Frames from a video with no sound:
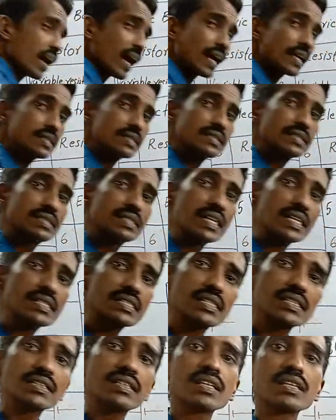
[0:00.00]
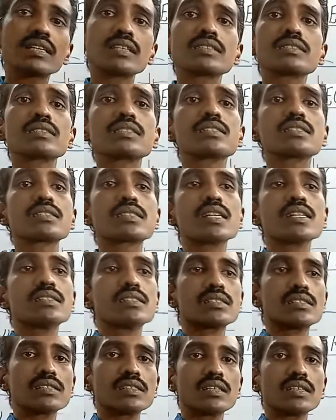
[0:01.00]
adjust the
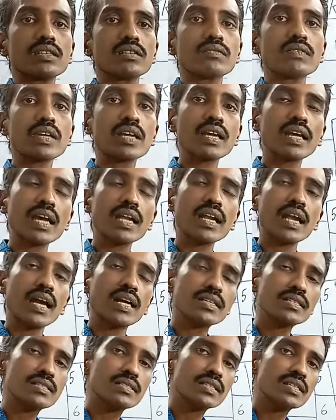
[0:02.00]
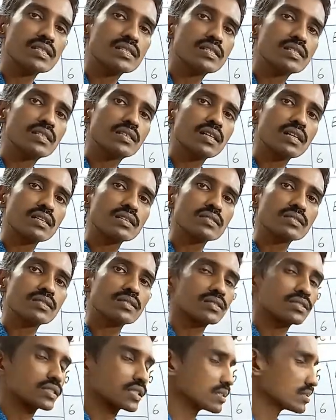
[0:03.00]
resistance. We can adjust the
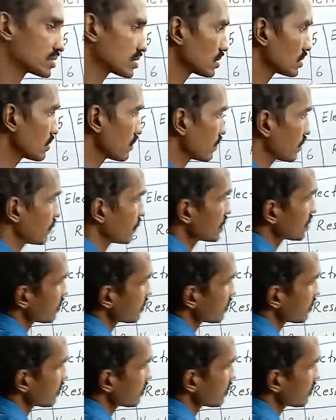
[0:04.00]
resistance, which